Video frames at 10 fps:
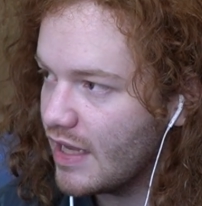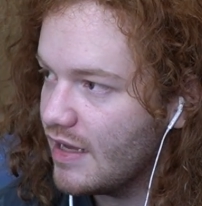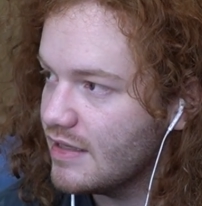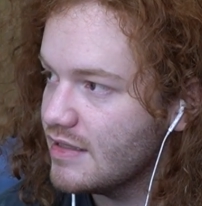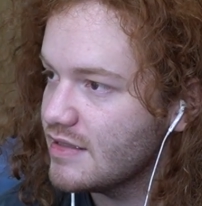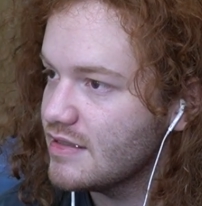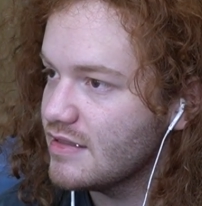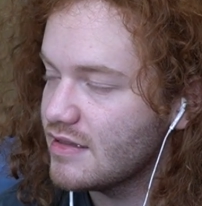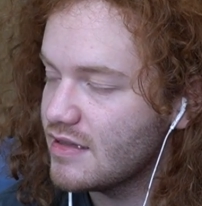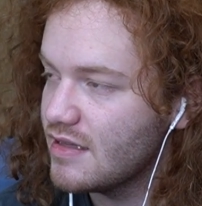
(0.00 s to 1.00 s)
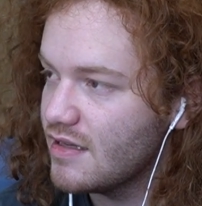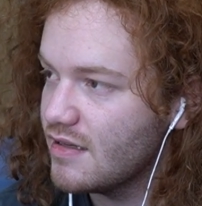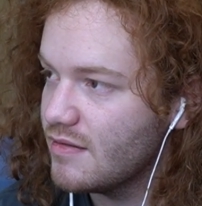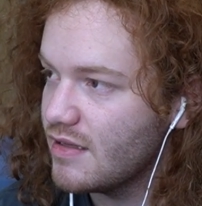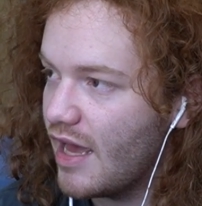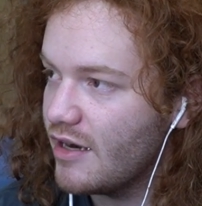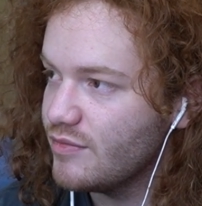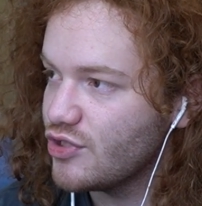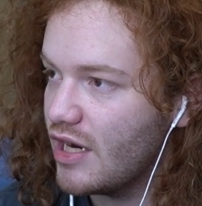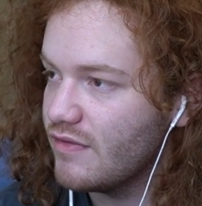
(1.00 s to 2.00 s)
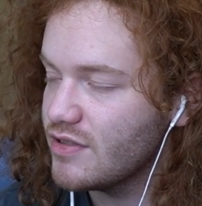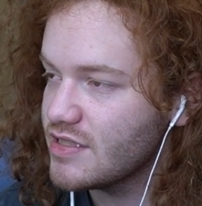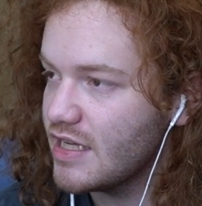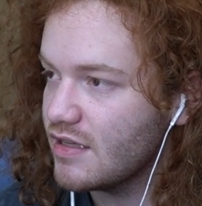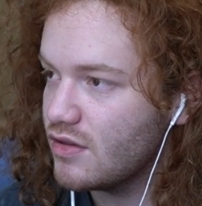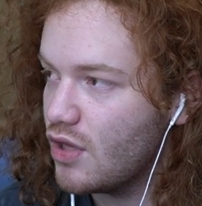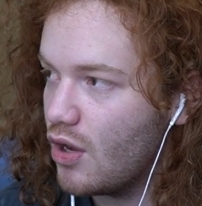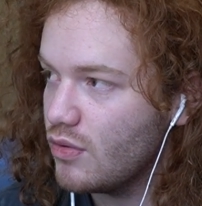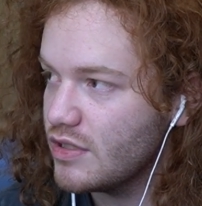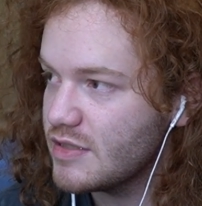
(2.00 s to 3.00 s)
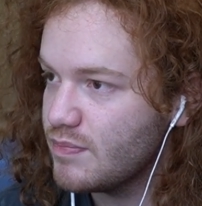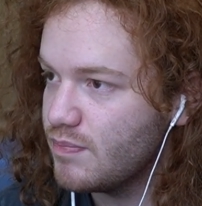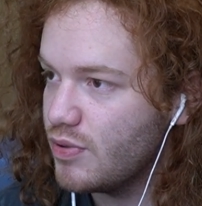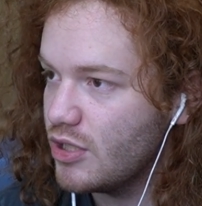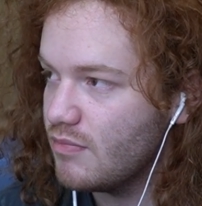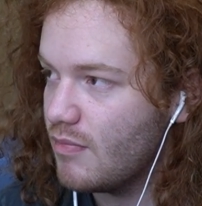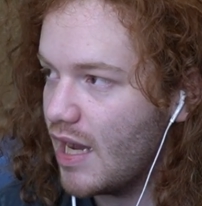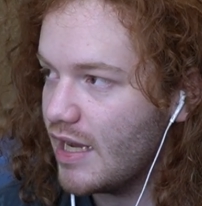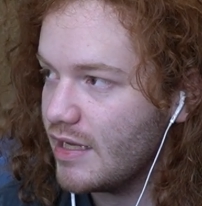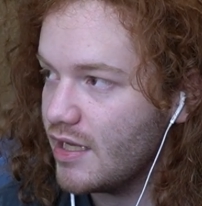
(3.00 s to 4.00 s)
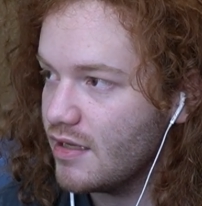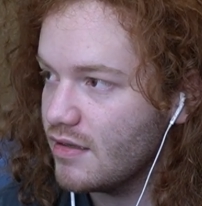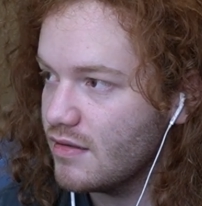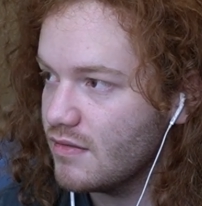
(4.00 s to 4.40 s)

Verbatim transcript: And the Adam Driver's like, no, let's put my...